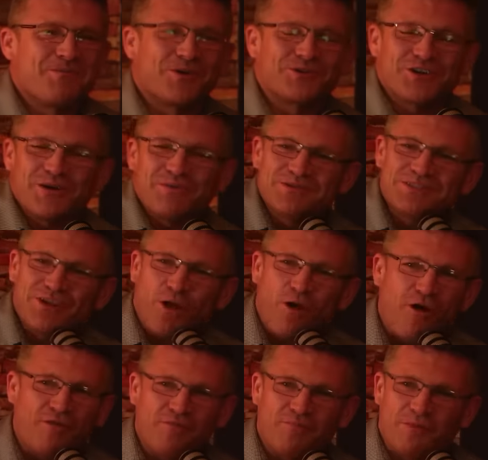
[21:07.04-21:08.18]
Well, she was
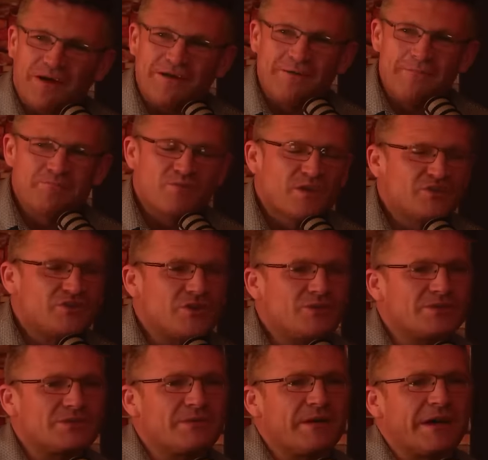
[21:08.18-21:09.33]
tough, boy. She
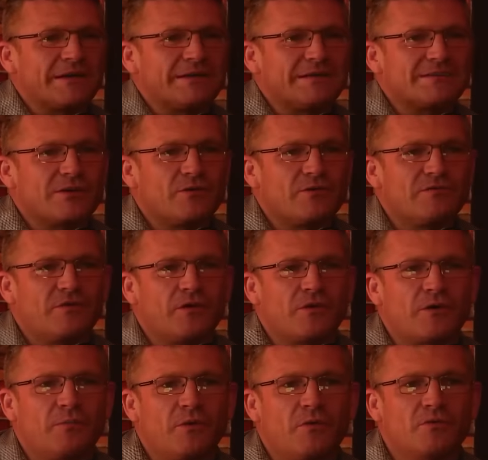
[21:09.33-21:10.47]
used to make this old
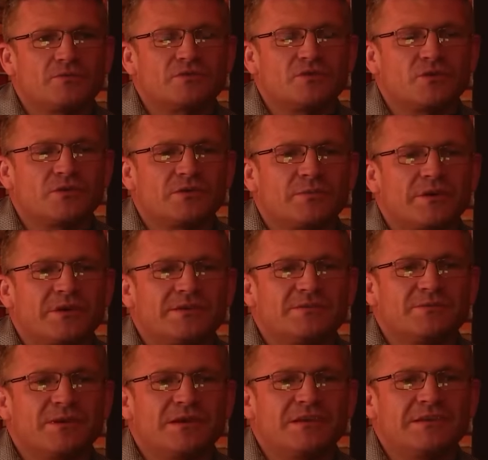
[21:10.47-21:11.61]
fucking brown soda bread
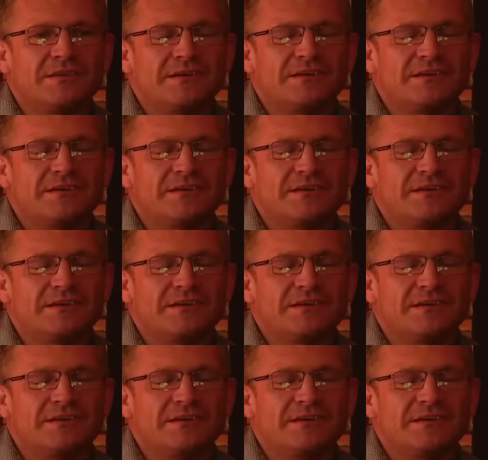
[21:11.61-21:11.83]
as well.